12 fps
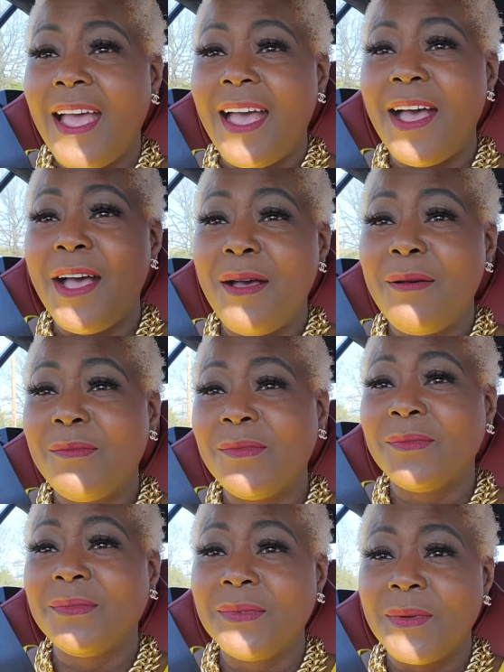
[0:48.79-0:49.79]
Um,
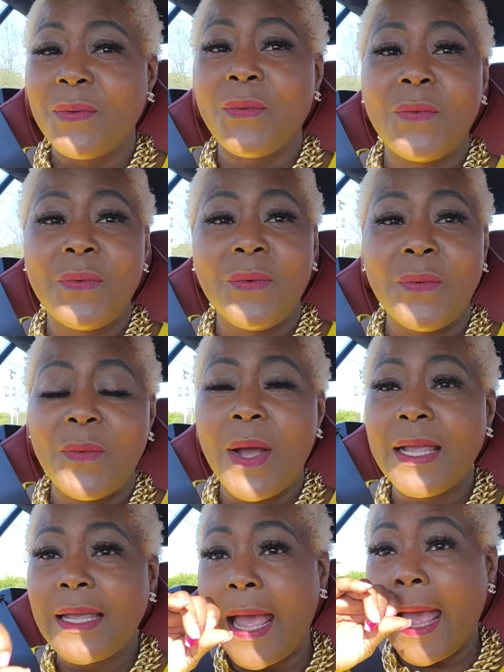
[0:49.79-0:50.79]

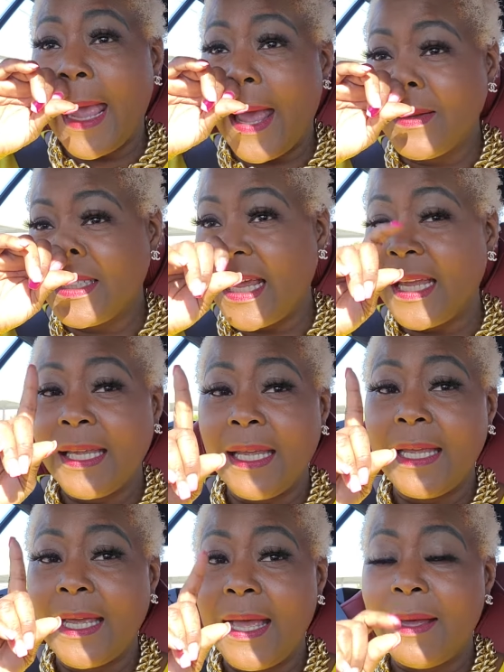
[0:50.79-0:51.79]
one guy, I was like,
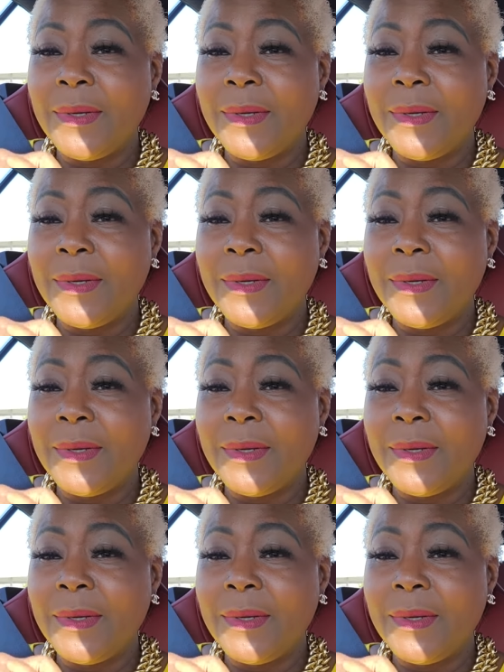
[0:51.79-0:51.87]
yeah,